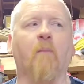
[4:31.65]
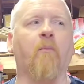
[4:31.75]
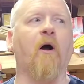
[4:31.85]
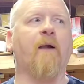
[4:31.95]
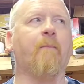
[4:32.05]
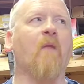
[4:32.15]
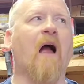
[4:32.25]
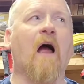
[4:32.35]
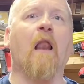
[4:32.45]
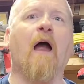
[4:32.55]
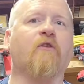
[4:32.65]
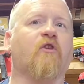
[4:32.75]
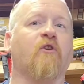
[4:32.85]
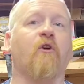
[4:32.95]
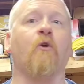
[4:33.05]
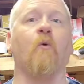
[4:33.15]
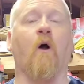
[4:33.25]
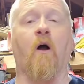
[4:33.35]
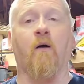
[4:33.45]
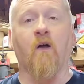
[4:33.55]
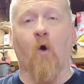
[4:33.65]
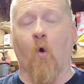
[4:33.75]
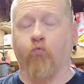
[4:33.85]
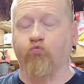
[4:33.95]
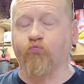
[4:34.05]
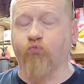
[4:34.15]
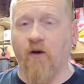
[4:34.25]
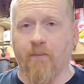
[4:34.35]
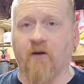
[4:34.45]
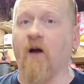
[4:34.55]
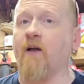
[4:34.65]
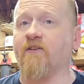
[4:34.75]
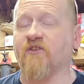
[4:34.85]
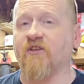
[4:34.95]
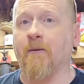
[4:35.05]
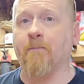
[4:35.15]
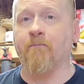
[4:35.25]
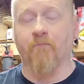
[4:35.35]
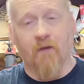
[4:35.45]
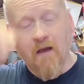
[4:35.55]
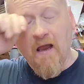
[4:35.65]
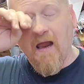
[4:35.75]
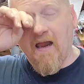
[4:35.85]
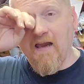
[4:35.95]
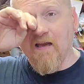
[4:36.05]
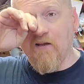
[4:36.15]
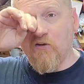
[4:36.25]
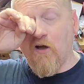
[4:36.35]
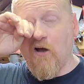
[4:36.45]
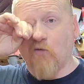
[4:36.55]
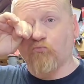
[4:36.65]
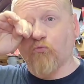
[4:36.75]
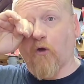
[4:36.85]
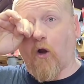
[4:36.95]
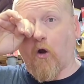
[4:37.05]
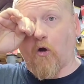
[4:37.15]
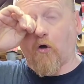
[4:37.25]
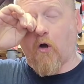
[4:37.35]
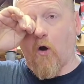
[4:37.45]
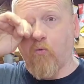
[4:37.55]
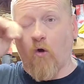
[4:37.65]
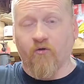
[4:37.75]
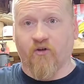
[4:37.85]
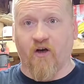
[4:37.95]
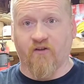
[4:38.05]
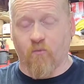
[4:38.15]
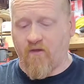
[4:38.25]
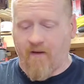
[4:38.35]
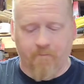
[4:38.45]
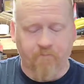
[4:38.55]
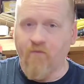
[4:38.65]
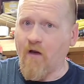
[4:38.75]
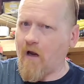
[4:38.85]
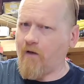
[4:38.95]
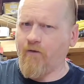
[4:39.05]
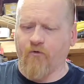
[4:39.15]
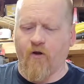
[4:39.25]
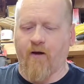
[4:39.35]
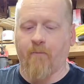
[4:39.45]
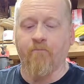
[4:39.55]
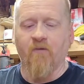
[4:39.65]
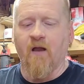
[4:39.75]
But I like to do rip cuts and cross cuts with it. I love doing it.